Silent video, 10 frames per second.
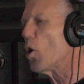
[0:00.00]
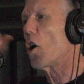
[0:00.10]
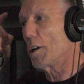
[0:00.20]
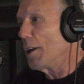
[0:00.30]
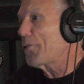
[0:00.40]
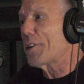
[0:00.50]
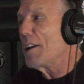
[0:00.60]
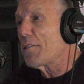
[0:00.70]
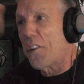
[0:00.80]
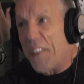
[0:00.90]
are
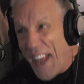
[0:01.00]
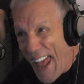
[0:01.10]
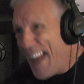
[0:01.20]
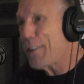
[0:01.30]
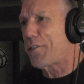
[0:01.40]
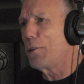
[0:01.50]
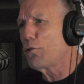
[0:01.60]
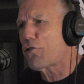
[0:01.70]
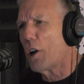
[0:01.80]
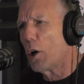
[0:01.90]
listening to the Ed Tyll
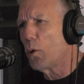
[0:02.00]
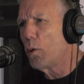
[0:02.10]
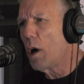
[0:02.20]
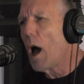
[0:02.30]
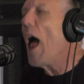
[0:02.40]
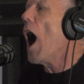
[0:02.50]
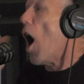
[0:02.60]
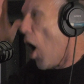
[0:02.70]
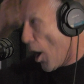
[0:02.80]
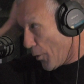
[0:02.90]
Show
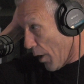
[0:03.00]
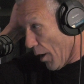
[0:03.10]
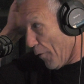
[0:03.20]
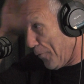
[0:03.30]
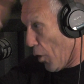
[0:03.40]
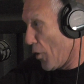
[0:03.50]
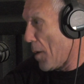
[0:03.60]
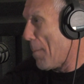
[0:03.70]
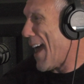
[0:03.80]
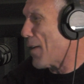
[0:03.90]
on Florida
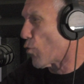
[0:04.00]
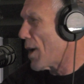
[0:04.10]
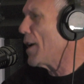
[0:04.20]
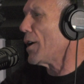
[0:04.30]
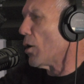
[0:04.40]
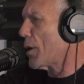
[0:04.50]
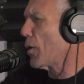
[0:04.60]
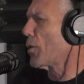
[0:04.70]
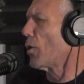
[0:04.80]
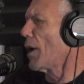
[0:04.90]
Man Radio
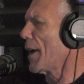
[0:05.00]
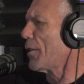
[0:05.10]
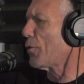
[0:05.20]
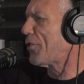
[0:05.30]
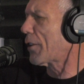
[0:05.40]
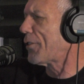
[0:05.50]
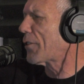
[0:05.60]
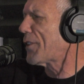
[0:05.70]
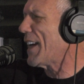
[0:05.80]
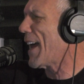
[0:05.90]
here in Orlando,
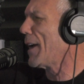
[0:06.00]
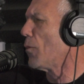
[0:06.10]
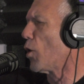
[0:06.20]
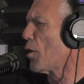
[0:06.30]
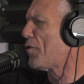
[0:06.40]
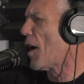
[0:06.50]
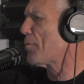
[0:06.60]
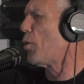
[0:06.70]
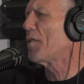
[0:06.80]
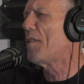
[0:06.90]
660 AM,
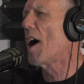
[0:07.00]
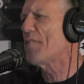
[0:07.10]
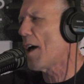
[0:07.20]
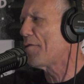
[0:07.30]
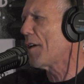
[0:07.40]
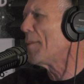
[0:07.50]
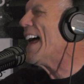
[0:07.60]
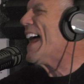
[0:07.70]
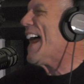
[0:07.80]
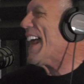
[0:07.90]
105.5 FM,
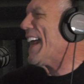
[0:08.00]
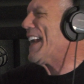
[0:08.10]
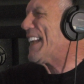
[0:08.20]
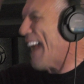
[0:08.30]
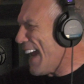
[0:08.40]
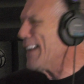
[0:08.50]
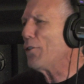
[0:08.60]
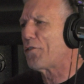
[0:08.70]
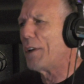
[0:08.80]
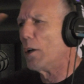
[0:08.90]
in
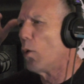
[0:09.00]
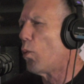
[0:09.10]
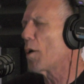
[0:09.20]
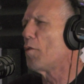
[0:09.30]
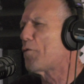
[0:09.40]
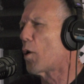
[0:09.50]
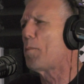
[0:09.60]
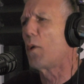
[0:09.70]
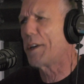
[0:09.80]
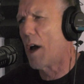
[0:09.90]
Gainesville,
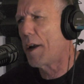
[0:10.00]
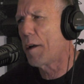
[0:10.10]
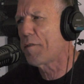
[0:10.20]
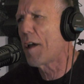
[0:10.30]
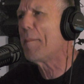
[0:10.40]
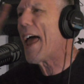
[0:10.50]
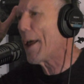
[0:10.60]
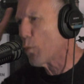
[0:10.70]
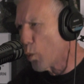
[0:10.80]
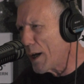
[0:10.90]
104.9 FM,
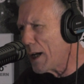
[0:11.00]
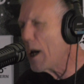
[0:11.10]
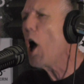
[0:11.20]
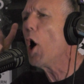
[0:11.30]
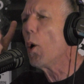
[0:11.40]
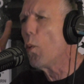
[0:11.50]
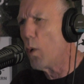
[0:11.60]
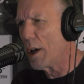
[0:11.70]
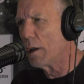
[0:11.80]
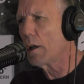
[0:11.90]
and we
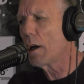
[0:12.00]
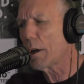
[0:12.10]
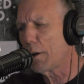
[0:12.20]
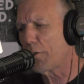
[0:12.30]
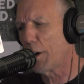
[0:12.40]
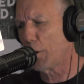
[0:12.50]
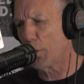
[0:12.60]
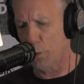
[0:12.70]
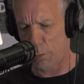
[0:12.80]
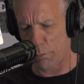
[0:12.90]
will continue.